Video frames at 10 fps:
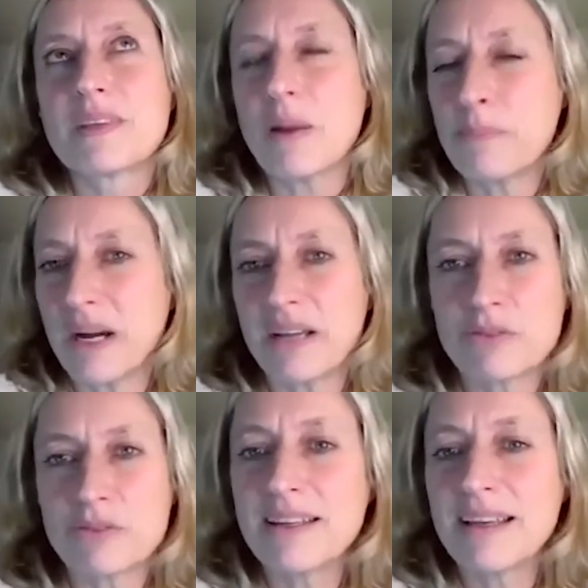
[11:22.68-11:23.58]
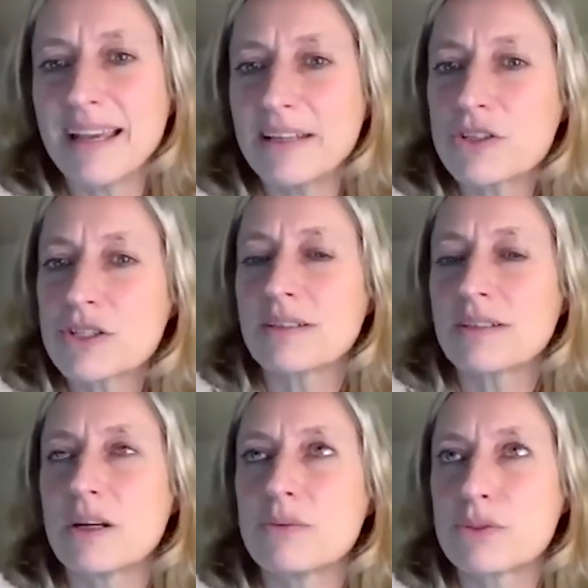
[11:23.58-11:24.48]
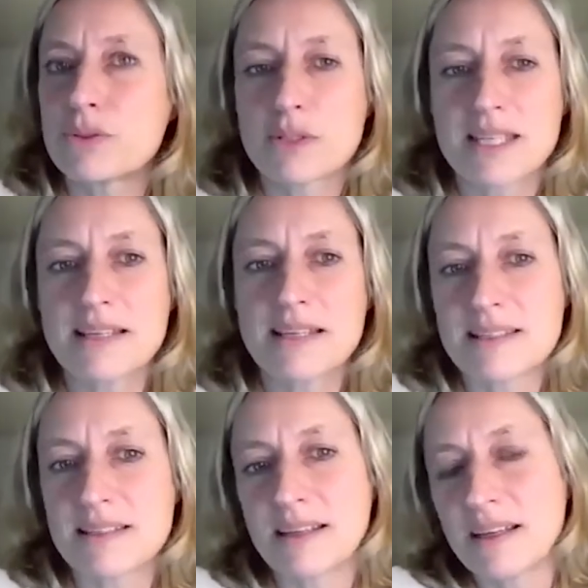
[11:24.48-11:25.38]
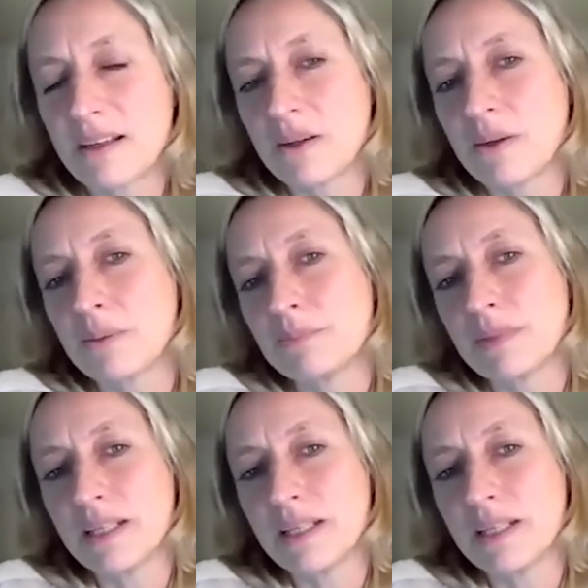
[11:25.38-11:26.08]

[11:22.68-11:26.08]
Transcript: are pivoting age uh, for success uh,